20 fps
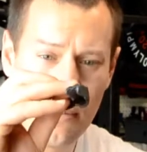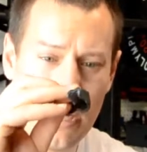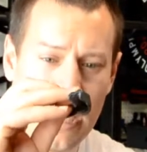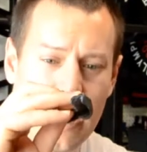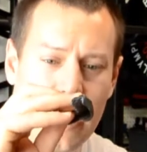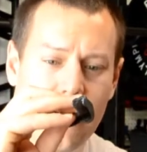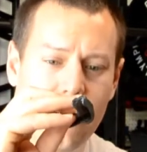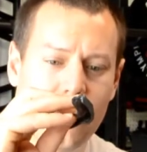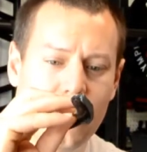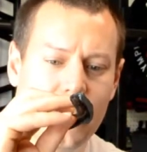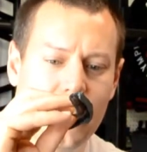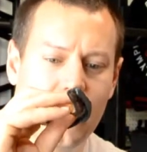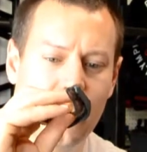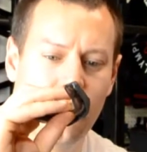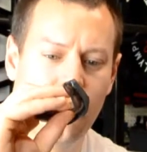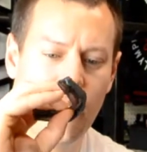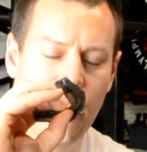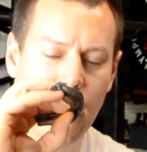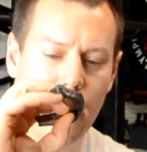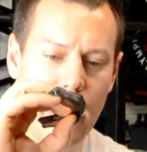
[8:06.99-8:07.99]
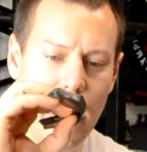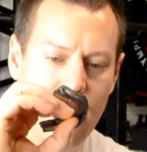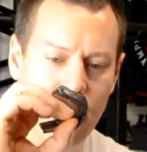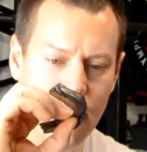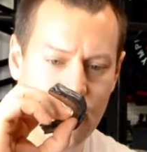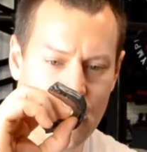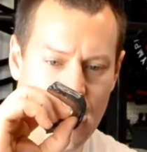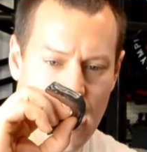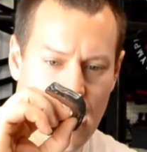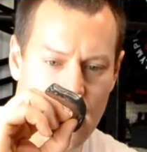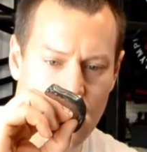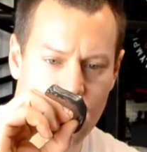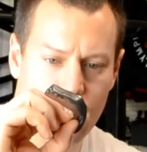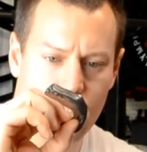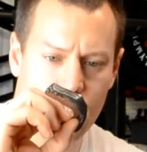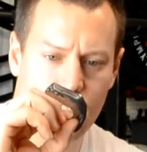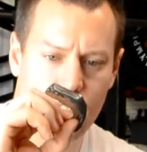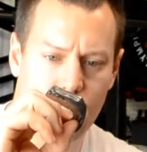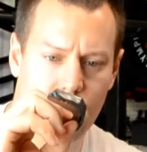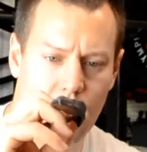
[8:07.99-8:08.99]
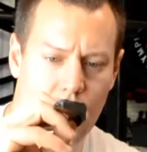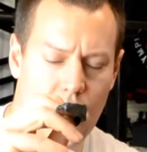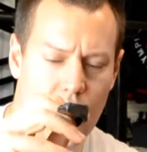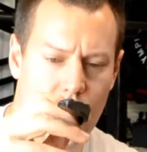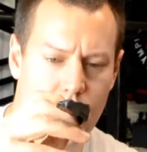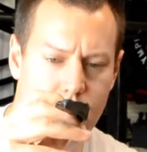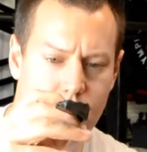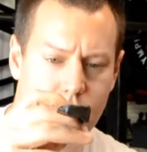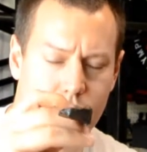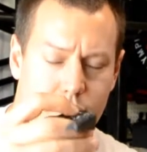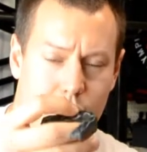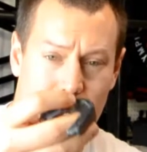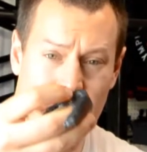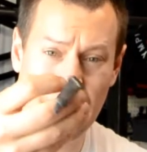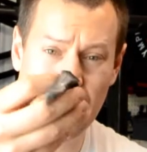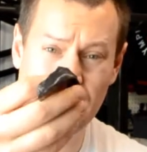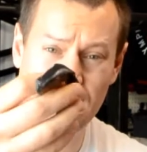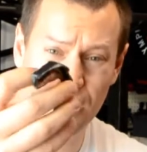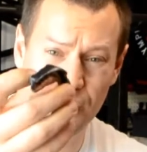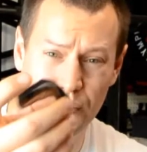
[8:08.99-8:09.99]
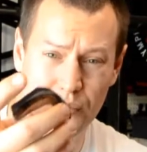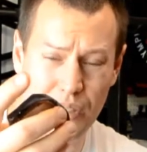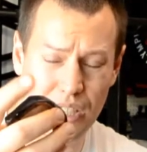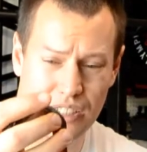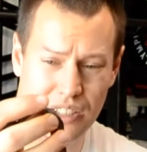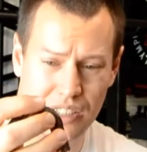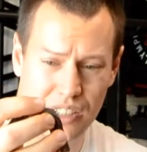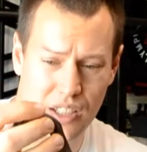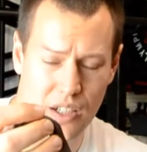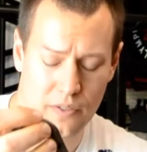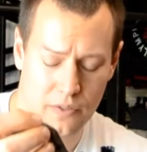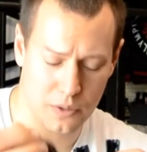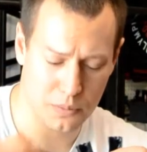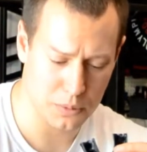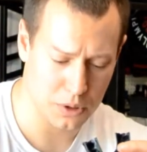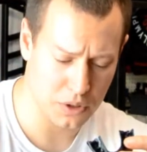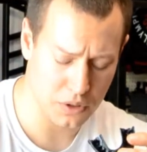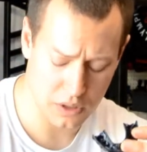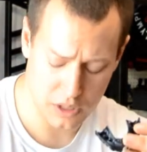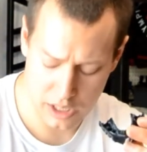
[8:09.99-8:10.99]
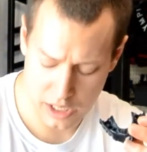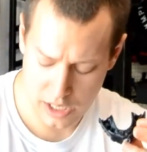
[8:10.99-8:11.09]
but I definitely didn't wear it every day because it wasn't comfortable.